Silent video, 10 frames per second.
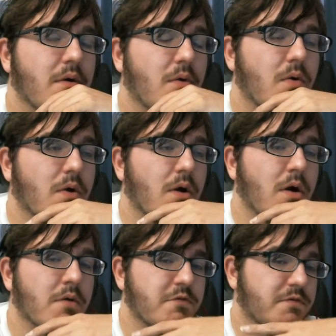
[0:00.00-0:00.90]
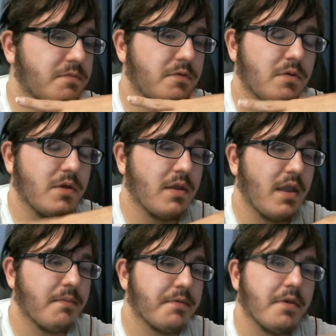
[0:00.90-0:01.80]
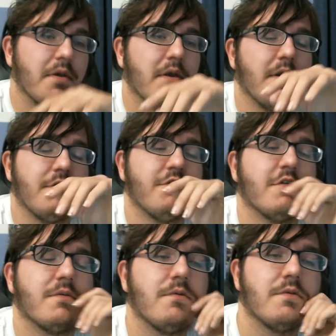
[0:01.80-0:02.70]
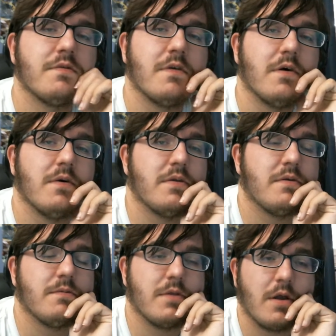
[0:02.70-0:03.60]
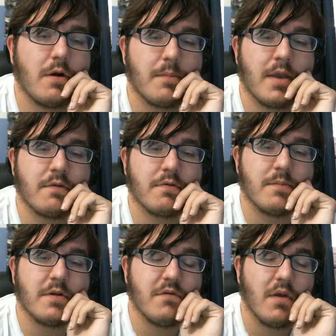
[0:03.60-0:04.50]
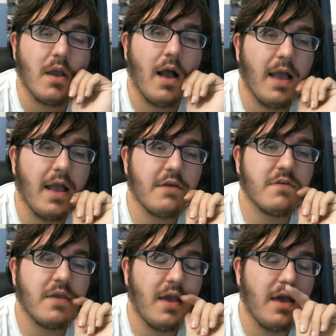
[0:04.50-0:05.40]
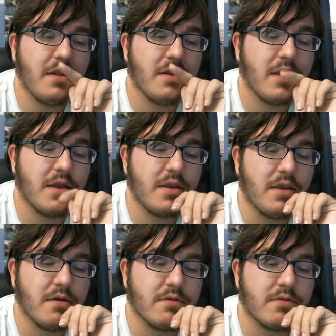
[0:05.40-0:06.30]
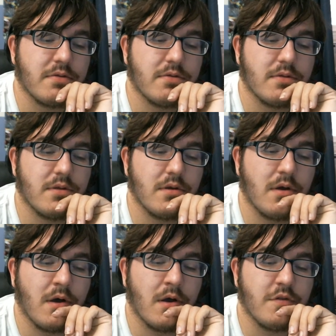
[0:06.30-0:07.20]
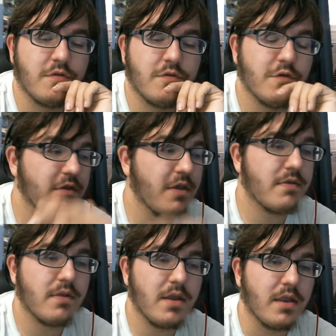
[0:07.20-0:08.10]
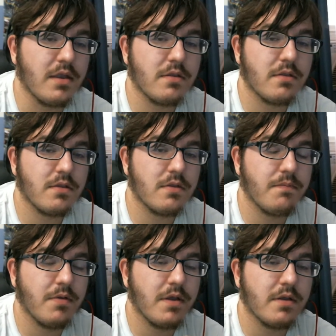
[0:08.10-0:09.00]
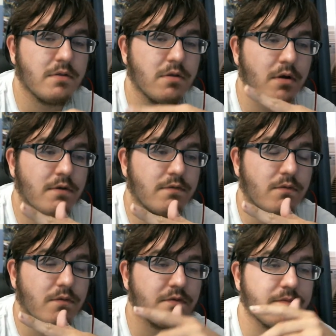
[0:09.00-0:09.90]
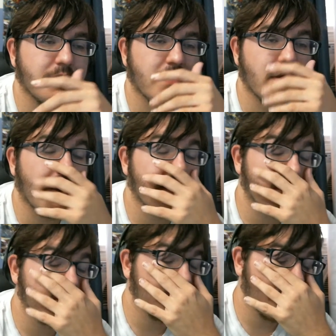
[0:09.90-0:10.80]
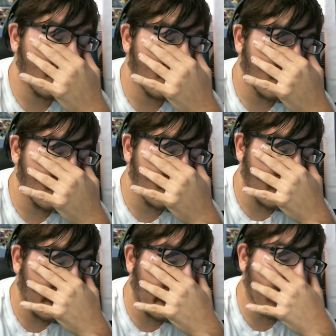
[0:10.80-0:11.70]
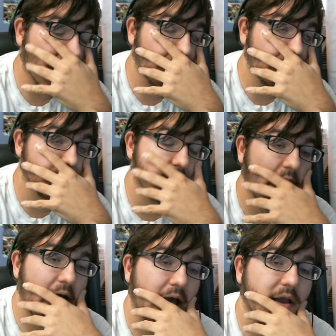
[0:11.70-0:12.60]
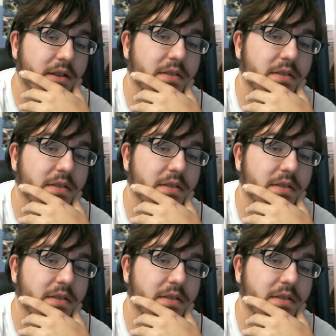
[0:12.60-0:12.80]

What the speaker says: or just 2D games in general, so it doesn't really help me out too much. I actually had an idea, just last night, to play Dark Souls, but I don't know how that would react.